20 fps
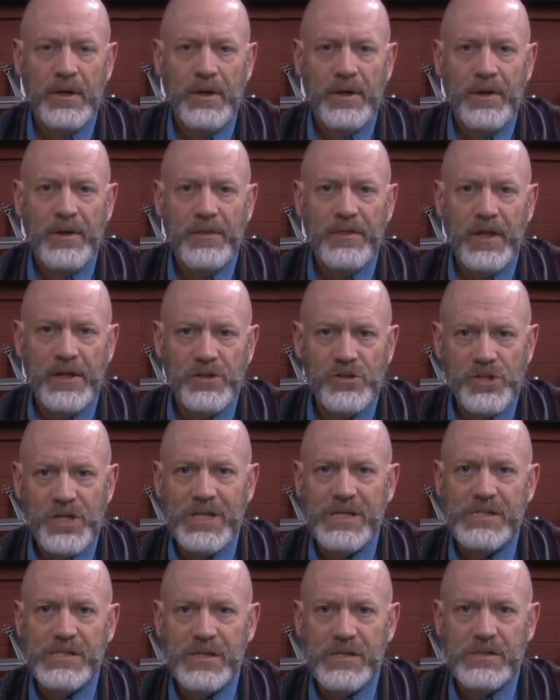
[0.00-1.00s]
that
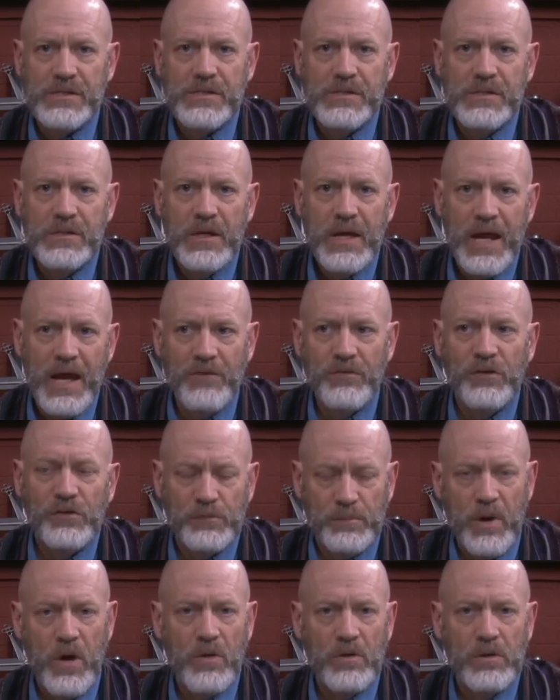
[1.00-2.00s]
Jesus ever spoke